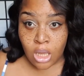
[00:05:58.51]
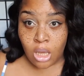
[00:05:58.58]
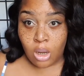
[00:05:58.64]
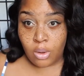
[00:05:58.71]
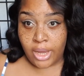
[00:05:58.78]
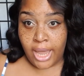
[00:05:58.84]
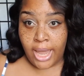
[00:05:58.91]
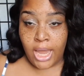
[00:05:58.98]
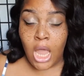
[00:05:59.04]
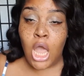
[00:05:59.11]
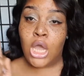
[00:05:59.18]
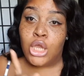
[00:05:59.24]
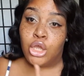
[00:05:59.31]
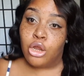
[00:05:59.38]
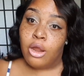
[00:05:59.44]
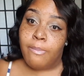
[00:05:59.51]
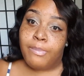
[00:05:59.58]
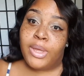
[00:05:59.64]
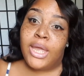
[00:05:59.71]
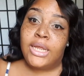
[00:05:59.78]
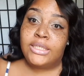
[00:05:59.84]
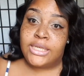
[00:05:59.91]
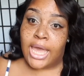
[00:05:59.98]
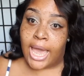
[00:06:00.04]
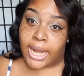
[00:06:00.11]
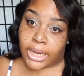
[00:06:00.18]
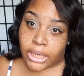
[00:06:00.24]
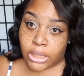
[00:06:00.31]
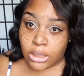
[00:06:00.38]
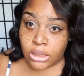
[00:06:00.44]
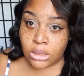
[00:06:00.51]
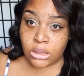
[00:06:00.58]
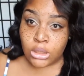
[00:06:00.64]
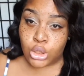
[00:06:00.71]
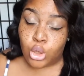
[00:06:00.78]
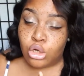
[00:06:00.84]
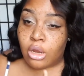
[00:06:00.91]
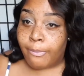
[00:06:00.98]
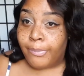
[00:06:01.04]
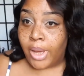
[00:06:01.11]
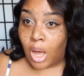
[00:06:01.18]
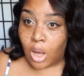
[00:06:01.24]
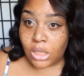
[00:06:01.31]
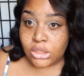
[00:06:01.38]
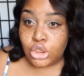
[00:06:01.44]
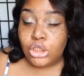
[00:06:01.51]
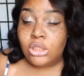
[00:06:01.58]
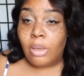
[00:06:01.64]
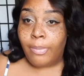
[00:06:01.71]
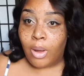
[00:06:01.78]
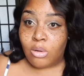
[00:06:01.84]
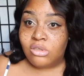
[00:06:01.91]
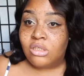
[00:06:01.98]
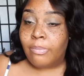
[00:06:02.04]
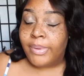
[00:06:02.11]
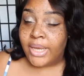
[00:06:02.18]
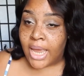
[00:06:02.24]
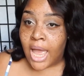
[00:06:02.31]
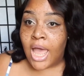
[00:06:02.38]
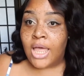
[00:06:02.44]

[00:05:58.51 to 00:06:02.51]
Okay, you're big daddy. You're the boss. You're supposed to be